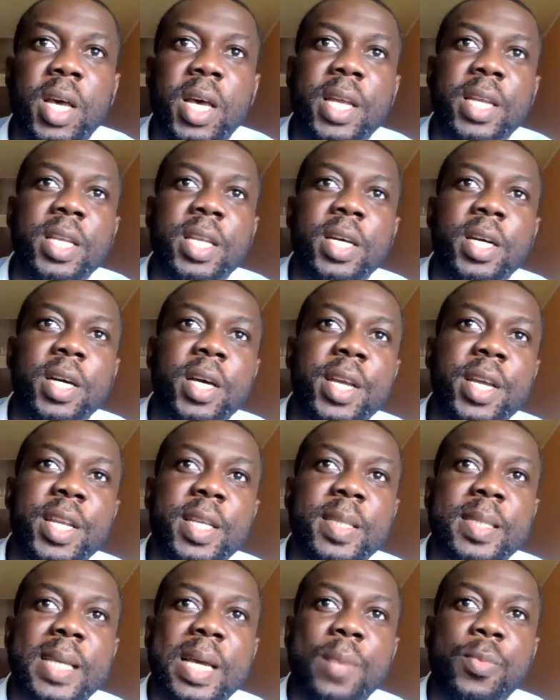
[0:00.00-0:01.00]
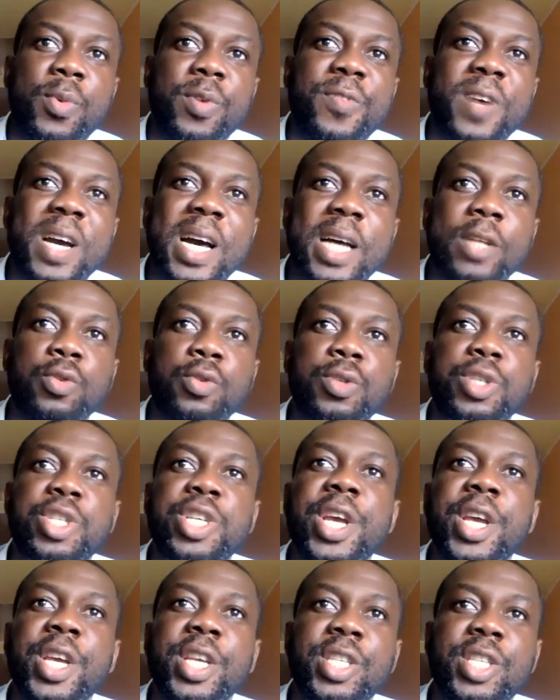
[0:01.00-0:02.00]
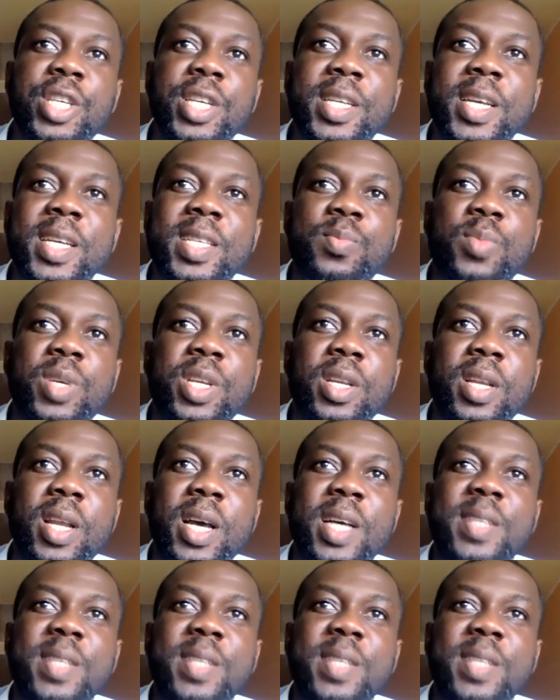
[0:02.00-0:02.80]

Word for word: And uh, anytime we've had to change, it has been